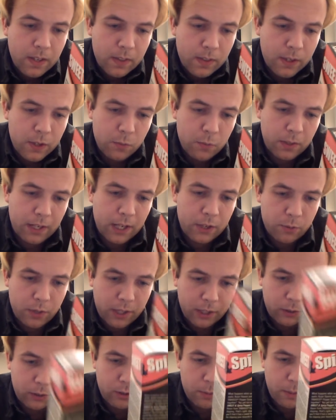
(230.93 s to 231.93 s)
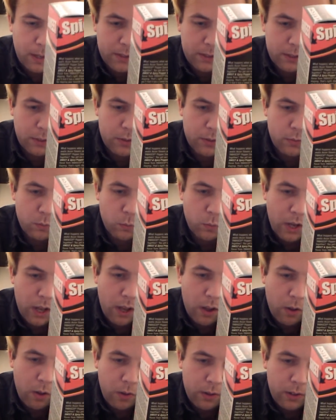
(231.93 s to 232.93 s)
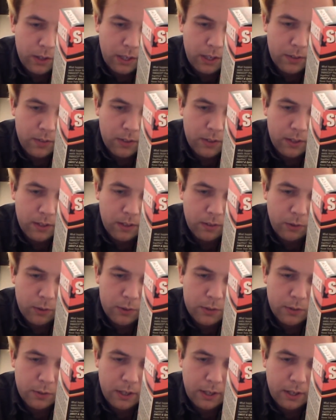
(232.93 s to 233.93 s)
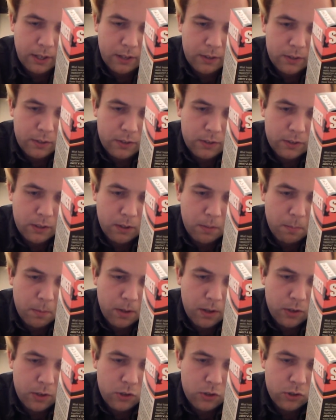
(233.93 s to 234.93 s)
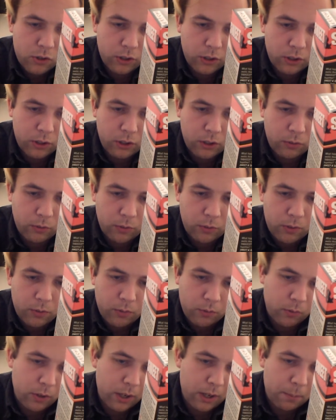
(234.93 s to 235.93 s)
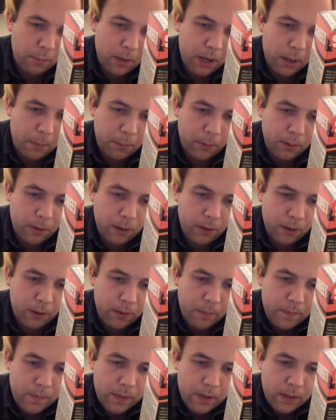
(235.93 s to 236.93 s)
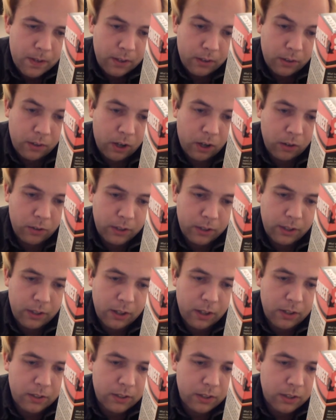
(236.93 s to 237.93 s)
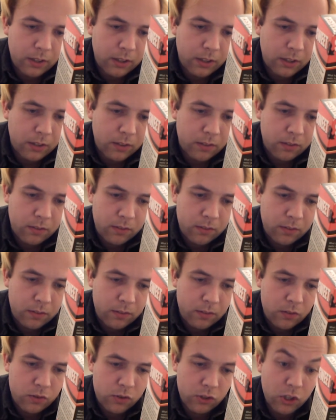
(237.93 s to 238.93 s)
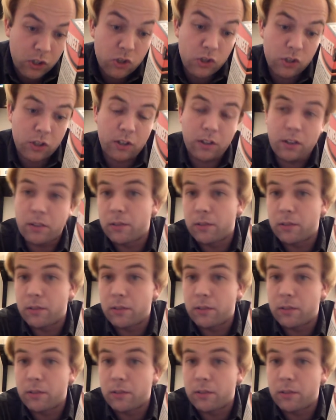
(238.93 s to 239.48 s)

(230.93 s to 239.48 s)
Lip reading: This one has regular Tabasco as well, and then it also has some sugar, red pepper, garlic, onion, ginger.